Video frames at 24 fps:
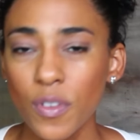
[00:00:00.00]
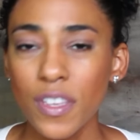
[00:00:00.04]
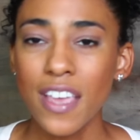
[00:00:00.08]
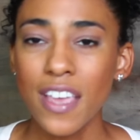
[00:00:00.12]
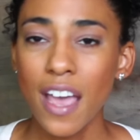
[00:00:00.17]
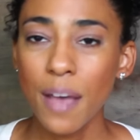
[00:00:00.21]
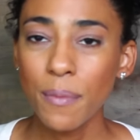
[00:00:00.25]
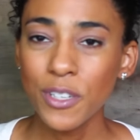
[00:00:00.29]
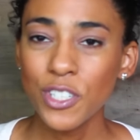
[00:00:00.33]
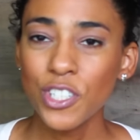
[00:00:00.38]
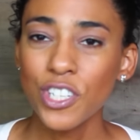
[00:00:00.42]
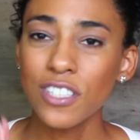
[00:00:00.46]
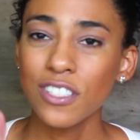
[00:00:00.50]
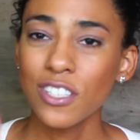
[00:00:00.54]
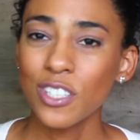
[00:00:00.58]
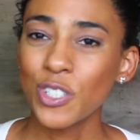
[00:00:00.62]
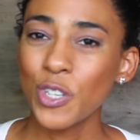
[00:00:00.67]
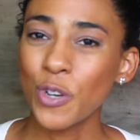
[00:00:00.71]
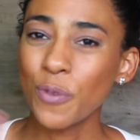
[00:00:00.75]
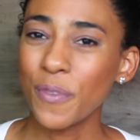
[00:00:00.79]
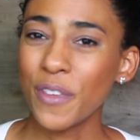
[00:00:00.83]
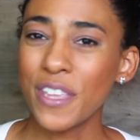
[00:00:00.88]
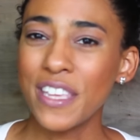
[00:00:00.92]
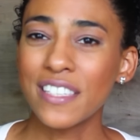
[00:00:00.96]
Yamashita
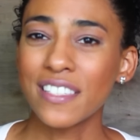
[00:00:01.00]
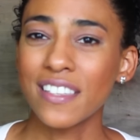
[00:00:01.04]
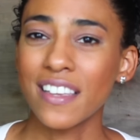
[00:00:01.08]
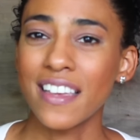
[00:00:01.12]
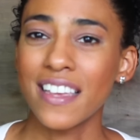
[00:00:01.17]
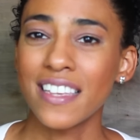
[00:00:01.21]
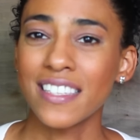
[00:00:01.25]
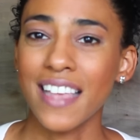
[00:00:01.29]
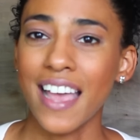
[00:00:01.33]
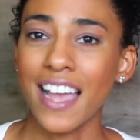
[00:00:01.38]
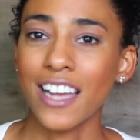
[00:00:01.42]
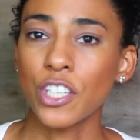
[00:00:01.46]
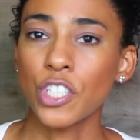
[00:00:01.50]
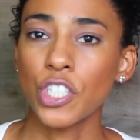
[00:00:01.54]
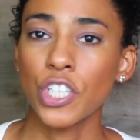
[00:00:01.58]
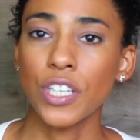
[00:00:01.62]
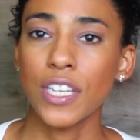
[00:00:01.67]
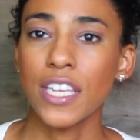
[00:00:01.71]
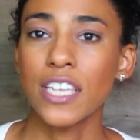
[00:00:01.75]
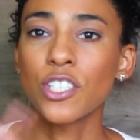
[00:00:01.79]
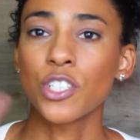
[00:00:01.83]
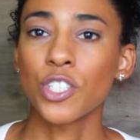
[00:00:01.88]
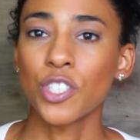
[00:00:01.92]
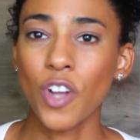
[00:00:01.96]
Tomohisa is
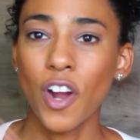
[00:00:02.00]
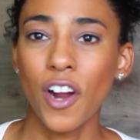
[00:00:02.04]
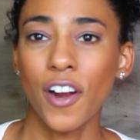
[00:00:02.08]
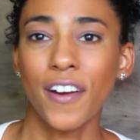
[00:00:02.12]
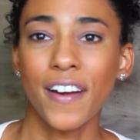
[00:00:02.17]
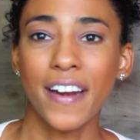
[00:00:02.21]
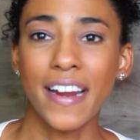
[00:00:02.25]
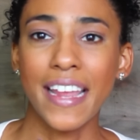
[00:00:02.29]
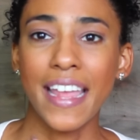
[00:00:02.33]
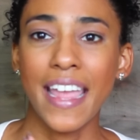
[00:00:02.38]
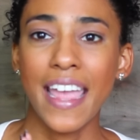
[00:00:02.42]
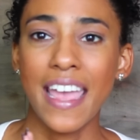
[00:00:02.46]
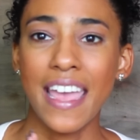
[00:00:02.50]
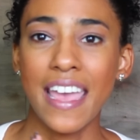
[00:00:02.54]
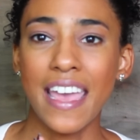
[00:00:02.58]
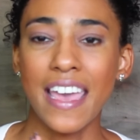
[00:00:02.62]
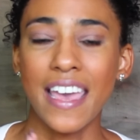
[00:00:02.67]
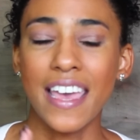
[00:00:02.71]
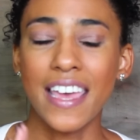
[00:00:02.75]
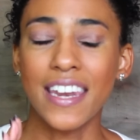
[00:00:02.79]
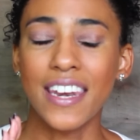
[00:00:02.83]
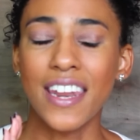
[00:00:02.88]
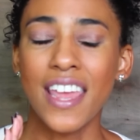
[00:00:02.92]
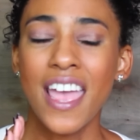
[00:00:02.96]
actually starring
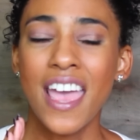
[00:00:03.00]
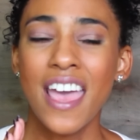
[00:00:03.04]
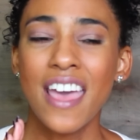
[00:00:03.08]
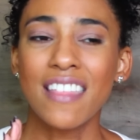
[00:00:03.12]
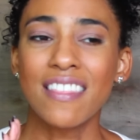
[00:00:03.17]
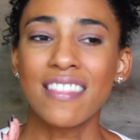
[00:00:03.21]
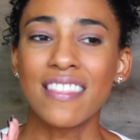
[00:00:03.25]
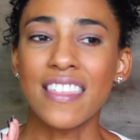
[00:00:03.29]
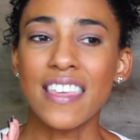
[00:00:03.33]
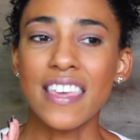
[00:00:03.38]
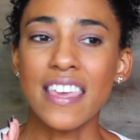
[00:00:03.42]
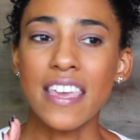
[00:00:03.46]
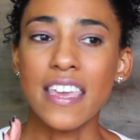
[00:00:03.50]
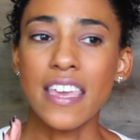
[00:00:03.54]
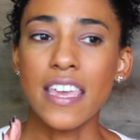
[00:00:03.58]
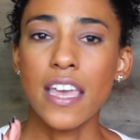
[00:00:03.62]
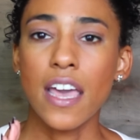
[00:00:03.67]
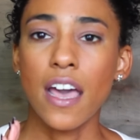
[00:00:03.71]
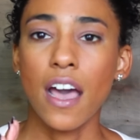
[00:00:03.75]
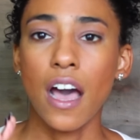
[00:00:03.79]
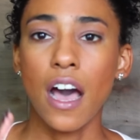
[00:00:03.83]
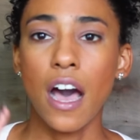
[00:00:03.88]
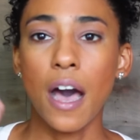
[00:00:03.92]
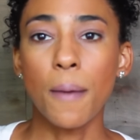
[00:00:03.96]
in
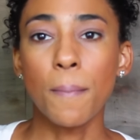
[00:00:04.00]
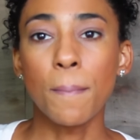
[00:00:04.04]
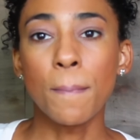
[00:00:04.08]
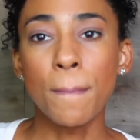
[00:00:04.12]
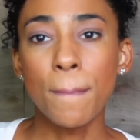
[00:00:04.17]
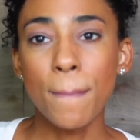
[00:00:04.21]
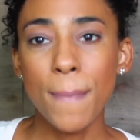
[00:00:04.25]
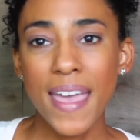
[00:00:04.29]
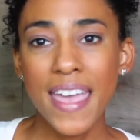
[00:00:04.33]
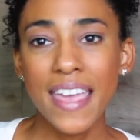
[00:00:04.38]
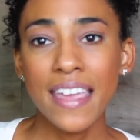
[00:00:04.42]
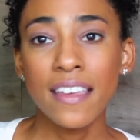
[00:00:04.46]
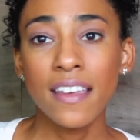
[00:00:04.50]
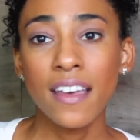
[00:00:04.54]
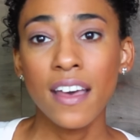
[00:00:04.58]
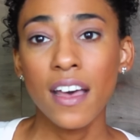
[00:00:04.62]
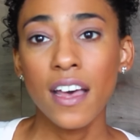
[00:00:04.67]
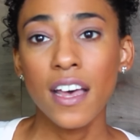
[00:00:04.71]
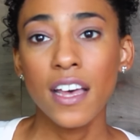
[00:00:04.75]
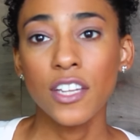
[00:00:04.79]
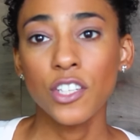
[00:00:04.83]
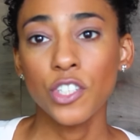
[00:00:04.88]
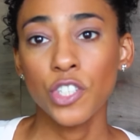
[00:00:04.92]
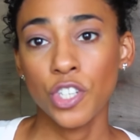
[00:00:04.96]
the
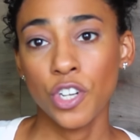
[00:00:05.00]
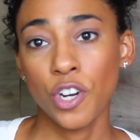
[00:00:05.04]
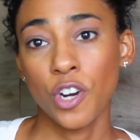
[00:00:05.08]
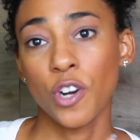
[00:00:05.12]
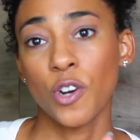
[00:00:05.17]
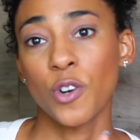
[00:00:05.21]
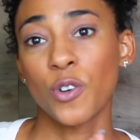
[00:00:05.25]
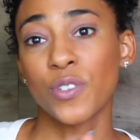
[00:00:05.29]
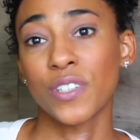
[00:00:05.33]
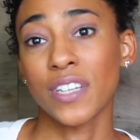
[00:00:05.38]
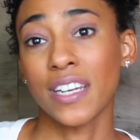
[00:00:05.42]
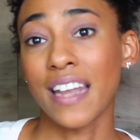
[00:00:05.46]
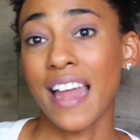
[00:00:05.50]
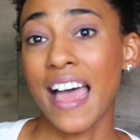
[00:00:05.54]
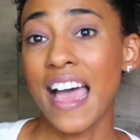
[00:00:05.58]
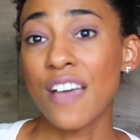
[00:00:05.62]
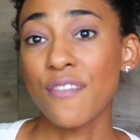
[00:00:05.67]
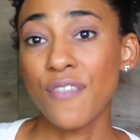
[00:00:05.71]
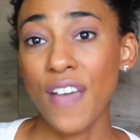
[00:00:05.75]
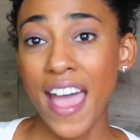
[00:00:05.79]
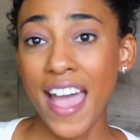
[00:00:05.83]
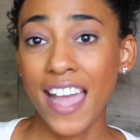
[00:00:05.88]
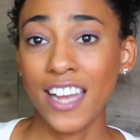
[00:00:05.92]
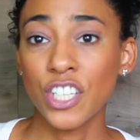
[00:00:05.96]
manga turned
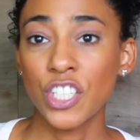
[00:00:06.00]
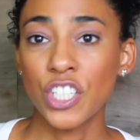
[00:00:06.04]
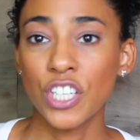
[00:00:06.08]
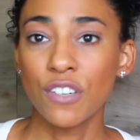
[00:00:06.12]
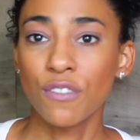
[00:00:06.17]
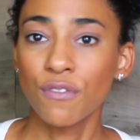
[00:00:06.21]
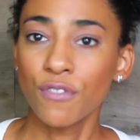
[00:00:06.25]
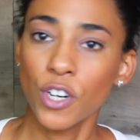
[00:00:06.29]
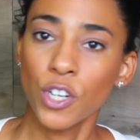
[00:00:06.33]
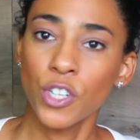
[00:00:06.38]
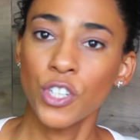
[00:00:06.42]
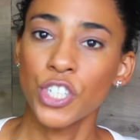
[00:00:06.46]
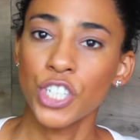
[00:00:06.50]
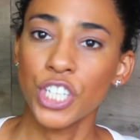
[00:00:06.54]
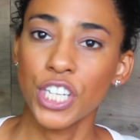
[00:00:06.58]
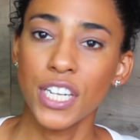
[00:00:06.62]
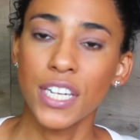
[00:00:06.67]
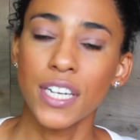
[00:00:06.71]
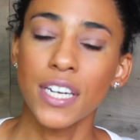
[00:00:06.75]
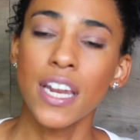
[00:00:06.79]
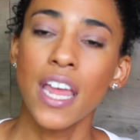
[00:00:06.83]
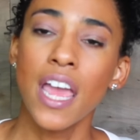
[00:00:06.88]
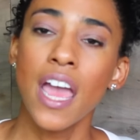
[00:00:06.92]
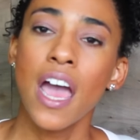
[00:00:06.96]
live action
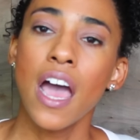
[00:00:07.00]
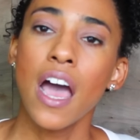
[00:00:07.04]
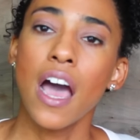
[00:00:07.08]
version.